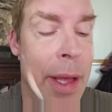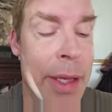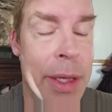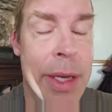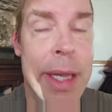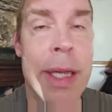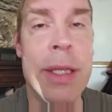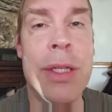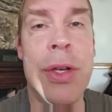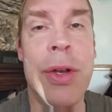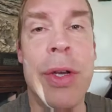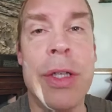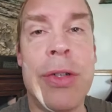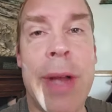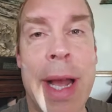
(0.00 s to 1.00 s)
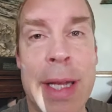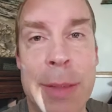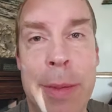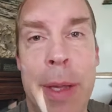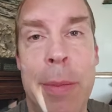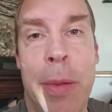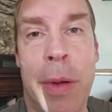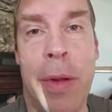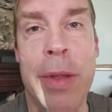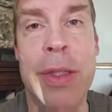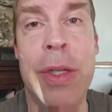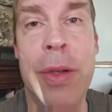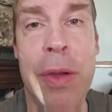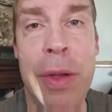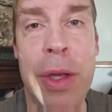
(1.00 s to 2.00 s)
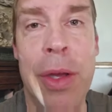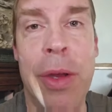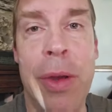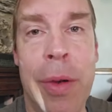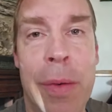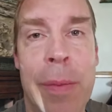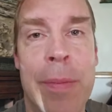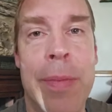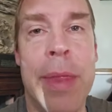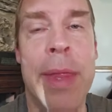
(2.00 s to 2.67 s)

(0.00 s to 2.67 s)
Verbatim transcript: You need to attract people to you.